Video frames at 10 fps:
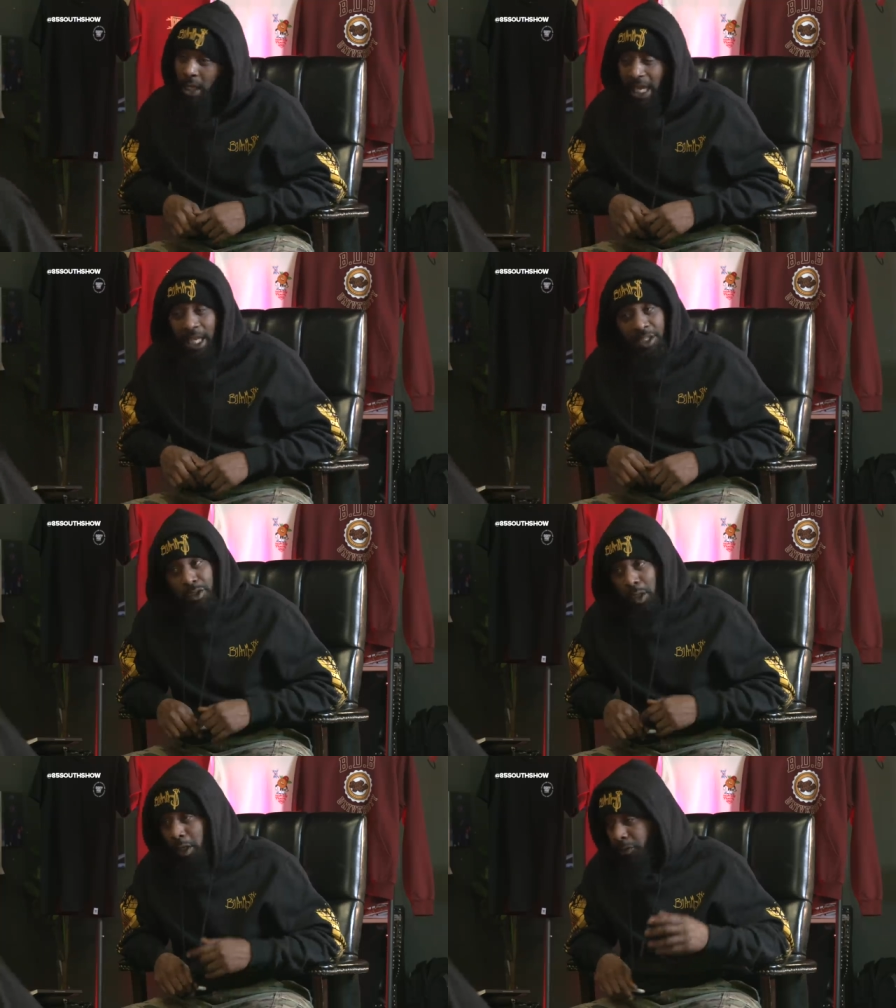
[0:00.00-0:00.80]
I got
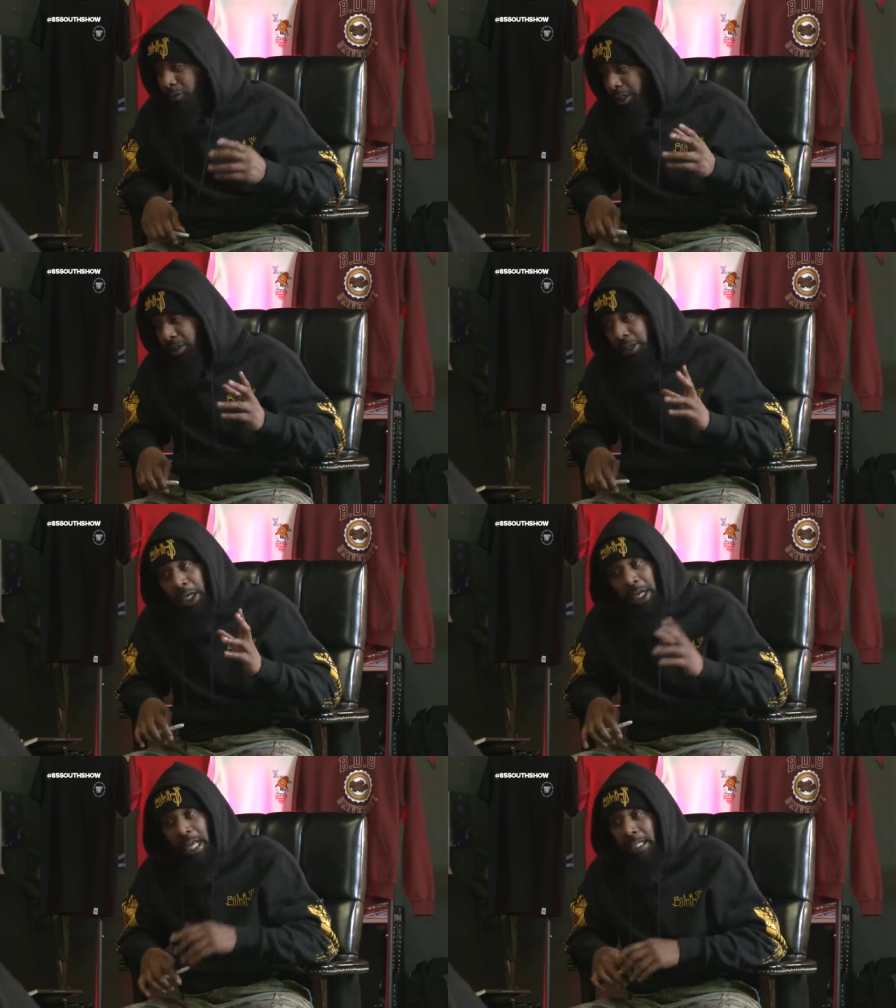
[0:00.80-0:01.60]
storage fees,
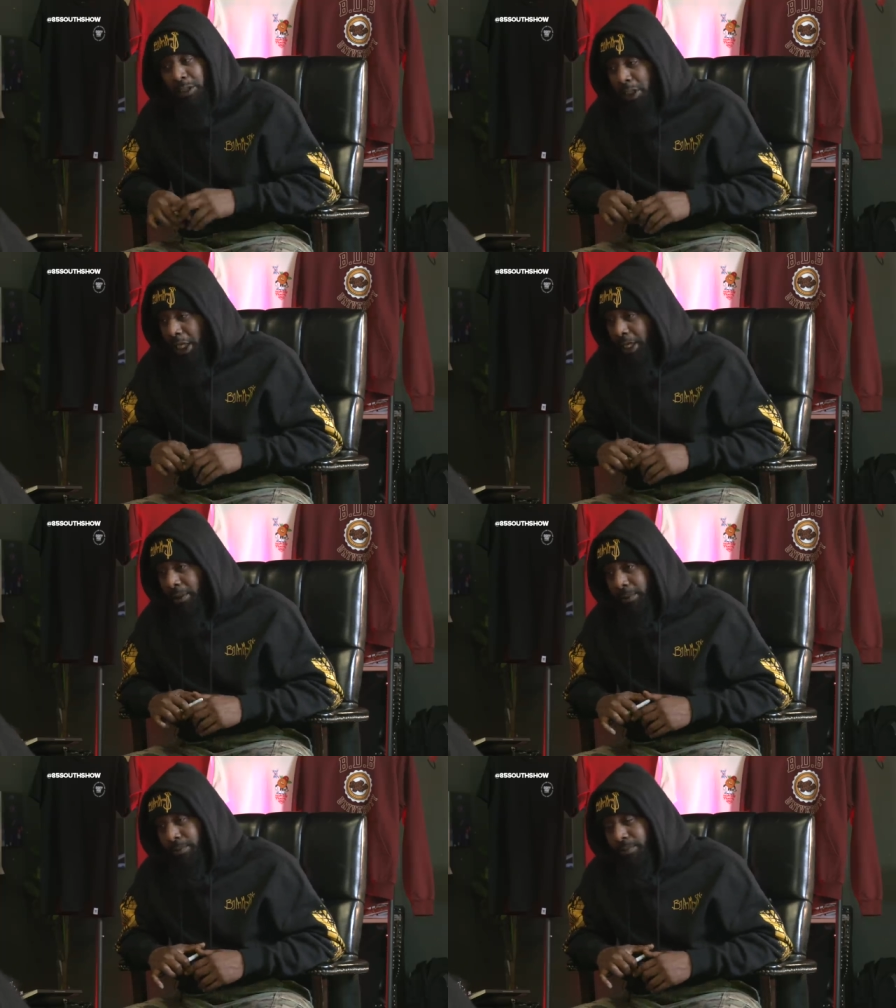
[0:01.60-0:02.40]
thirty dollars a
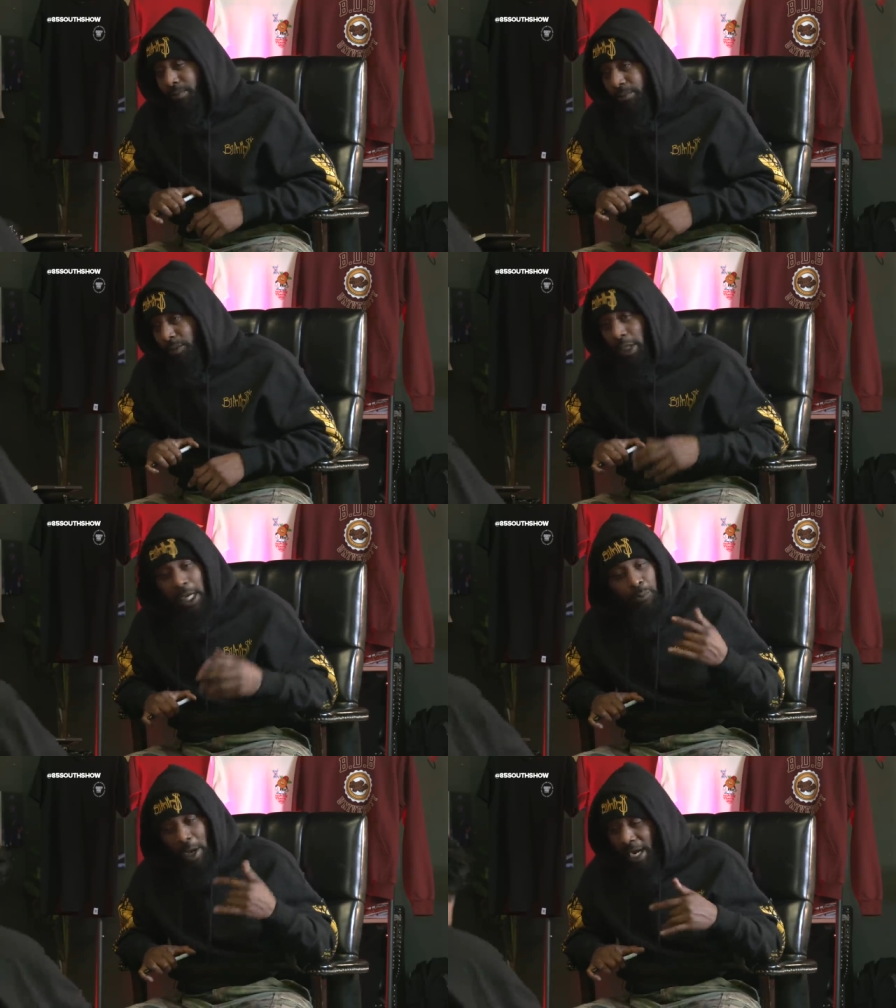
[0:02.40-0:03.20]
day,
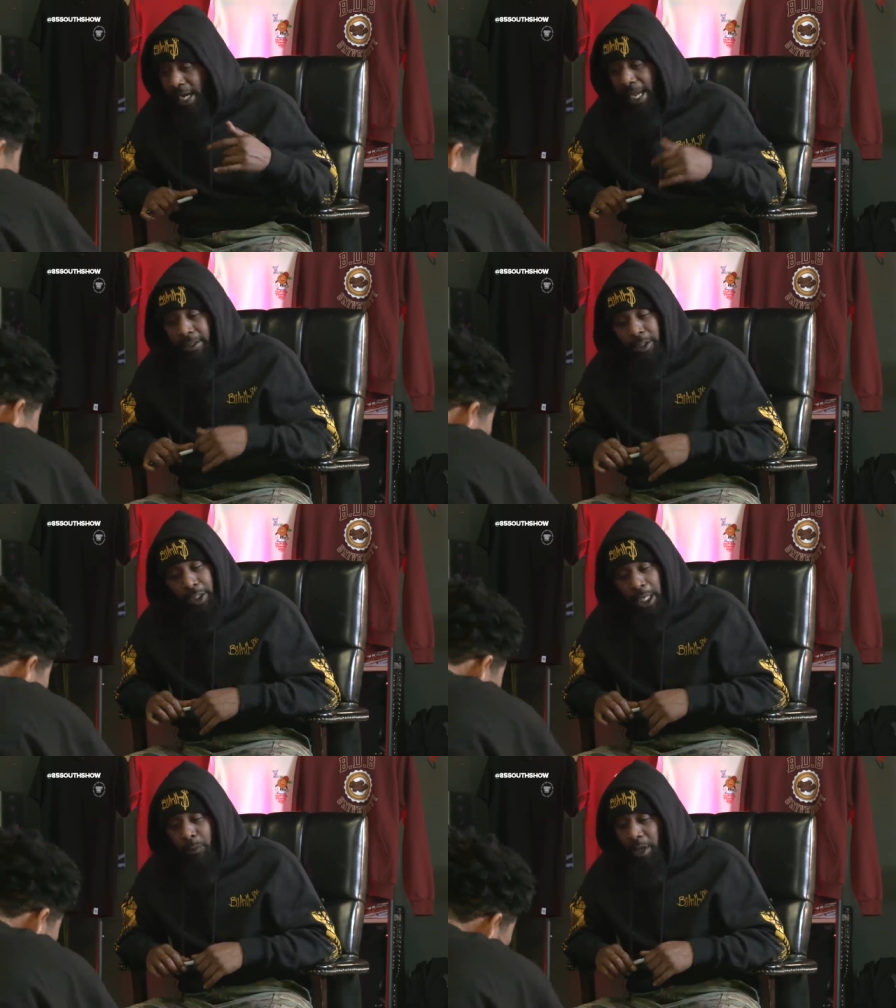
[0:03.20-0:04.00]
starting right now. Your
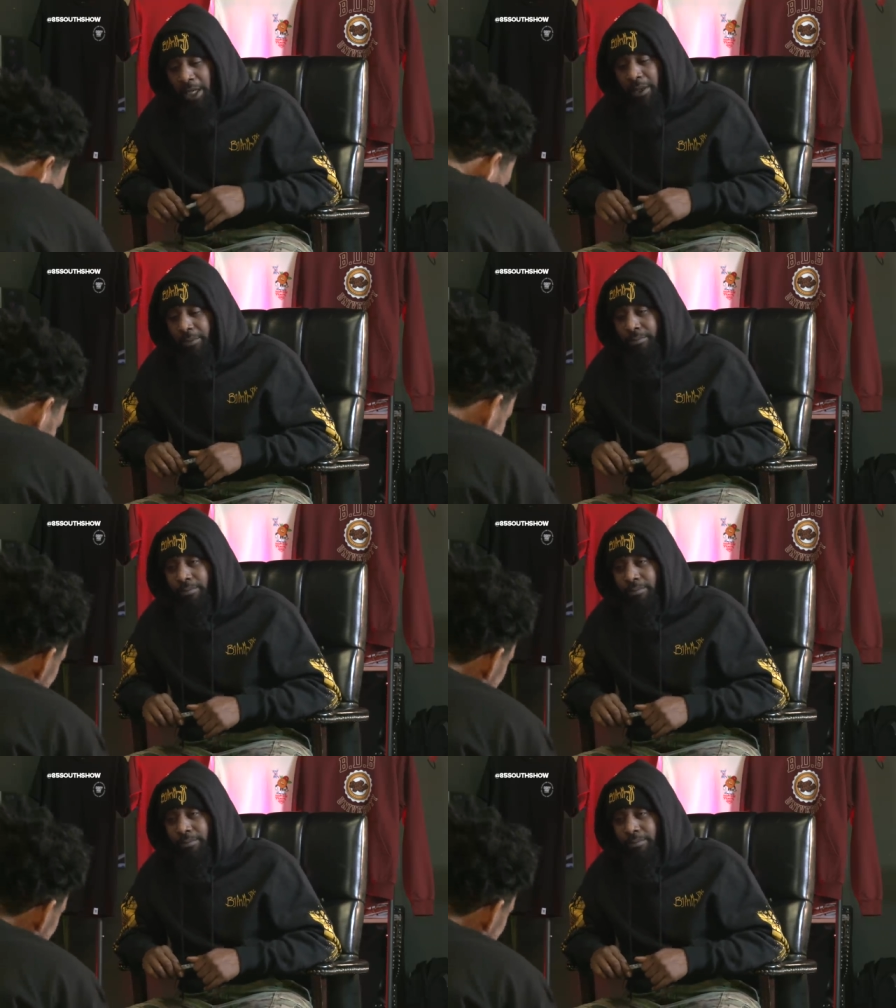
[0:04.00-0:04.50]
car ready.